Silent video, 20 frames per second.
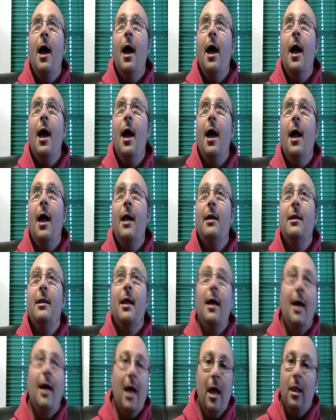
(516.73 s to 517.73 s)
And
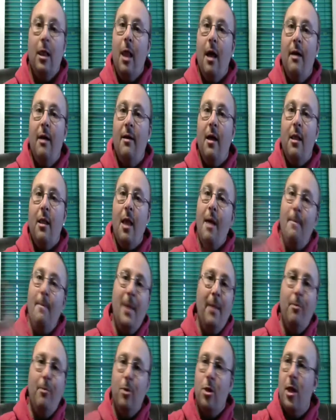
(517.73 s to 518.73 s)
a lot of
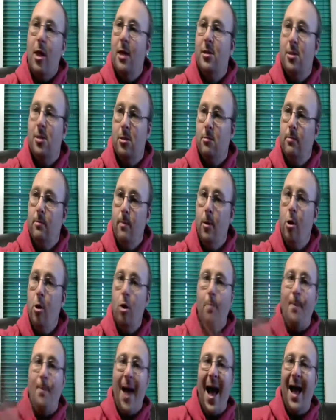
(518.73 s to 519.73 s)
people just
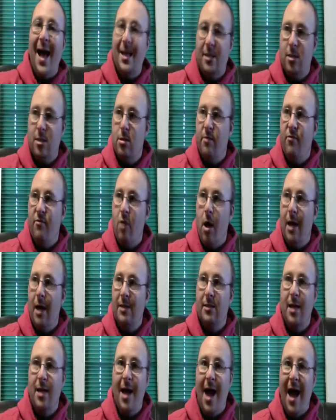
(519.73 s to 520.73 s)
look past the
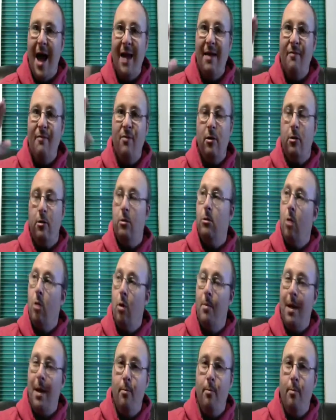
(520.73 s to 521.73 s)
flaws. I even
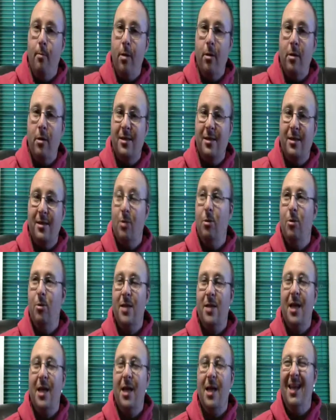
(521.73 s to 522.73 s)
told my brother this, and he
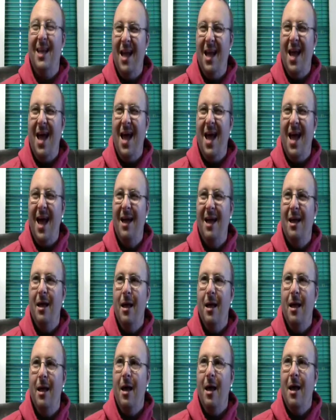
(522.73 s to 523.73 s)
was like, "Yeah."
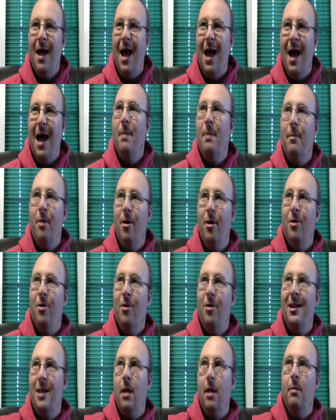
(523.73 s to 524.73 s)
I remember
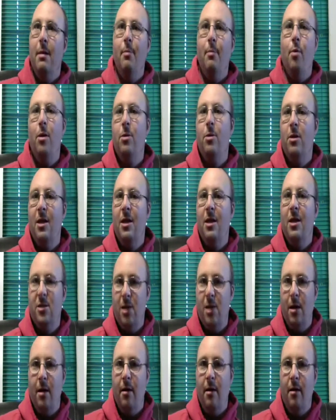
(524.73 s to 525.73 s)
telling my brother this
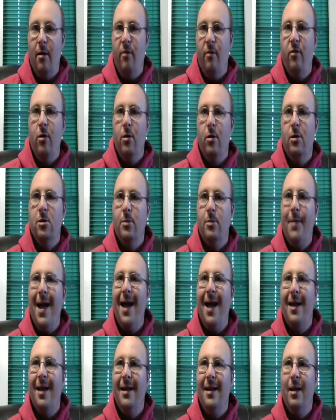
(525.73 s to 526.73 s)
a few years
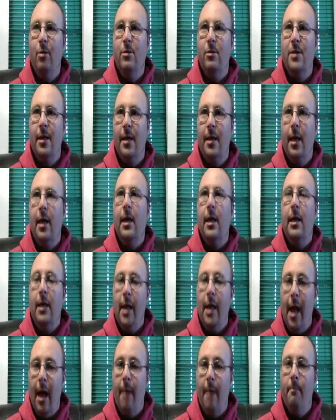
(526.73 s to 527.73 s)
back, and he was like,
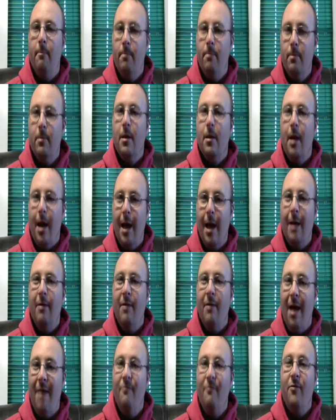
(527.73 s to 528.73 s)
"Yeah,
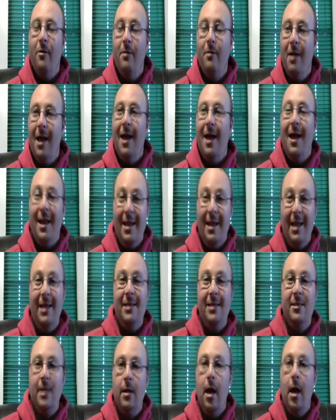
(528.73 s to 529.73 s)
I felt, yeah," and he
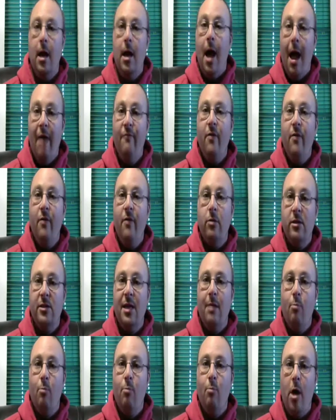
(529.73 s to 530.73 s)
said, "I felt the
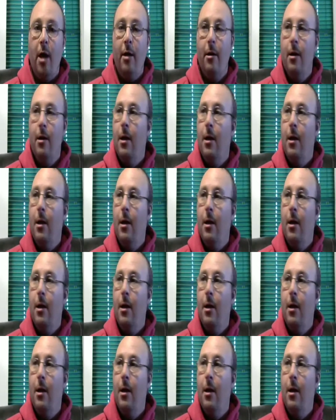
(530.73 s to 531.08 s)
same way."